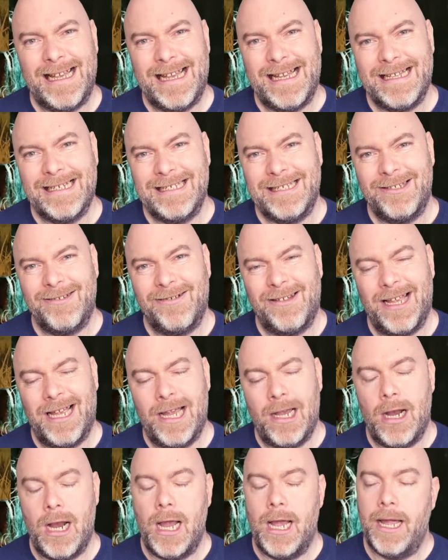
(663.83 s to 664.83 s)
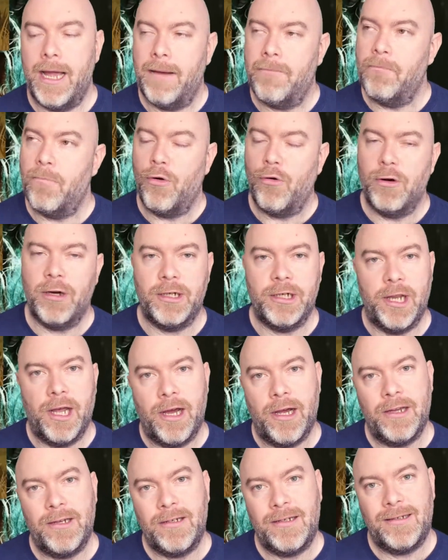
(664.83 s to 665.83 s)
and you're like, alright, I'm bored
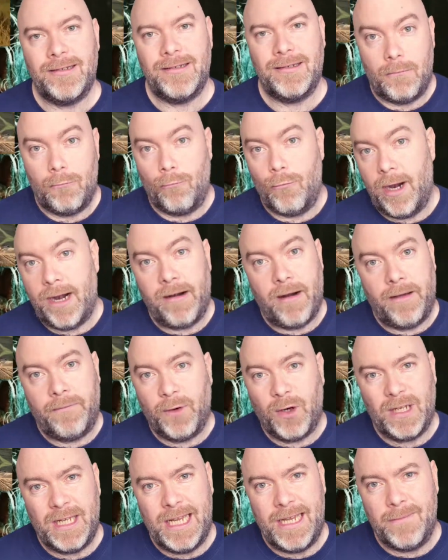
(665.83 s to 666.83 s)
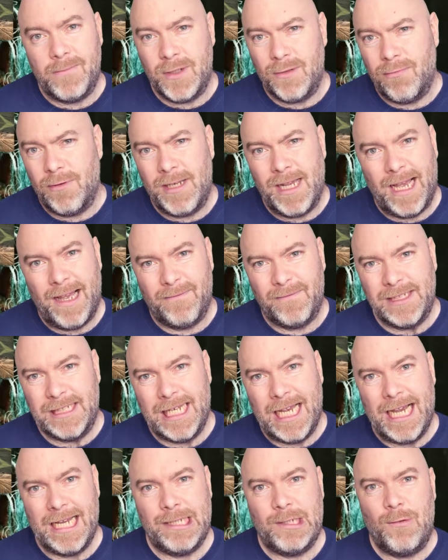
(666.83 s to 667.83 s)
now. Where other games would have
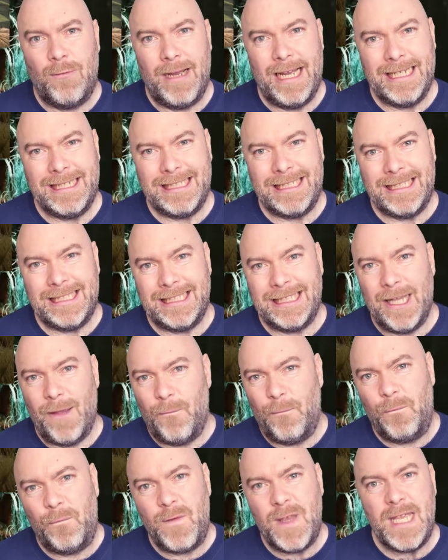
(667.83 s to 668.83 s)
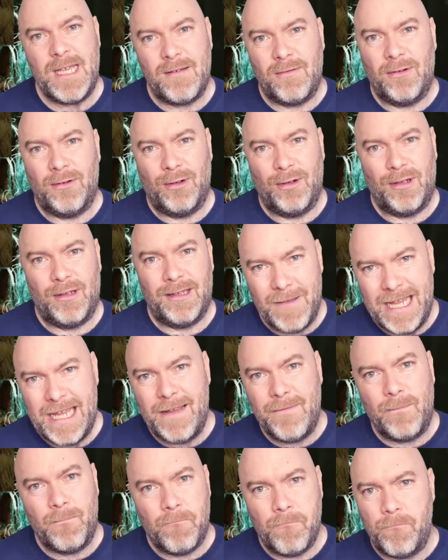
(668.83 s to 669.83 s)
side quests that feel
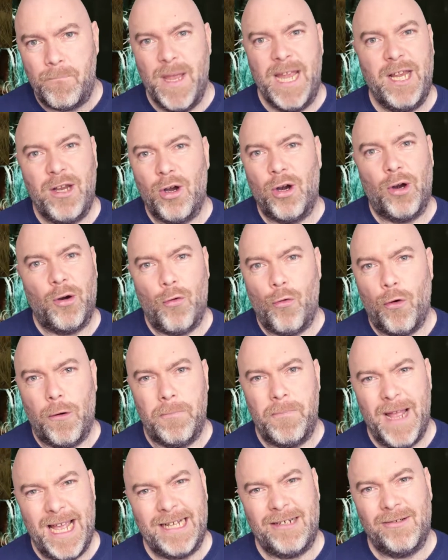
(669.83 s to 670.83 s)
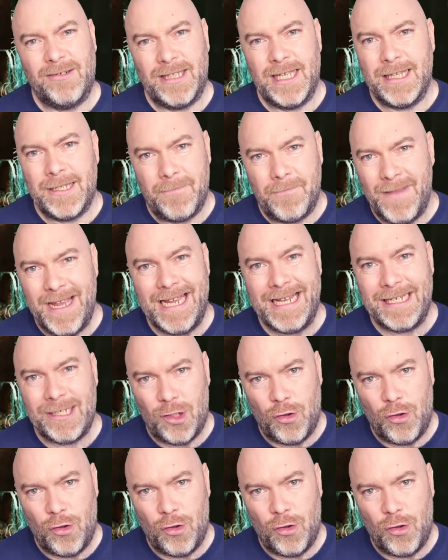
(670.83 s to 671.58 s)
even bigger or better than the main